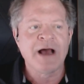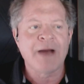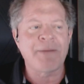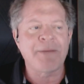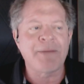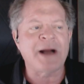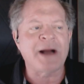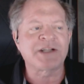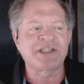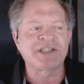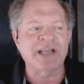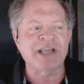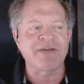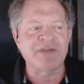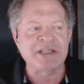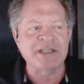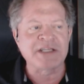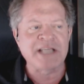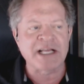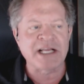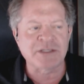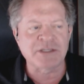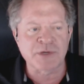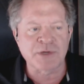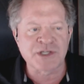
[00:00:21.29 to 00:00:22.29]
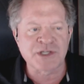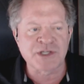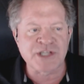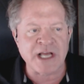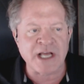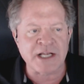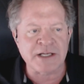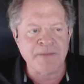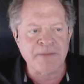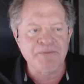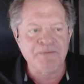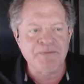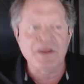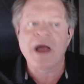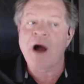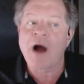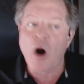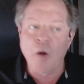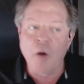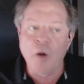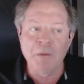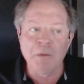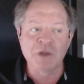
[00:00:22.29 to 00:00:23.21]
about 0.7%, almost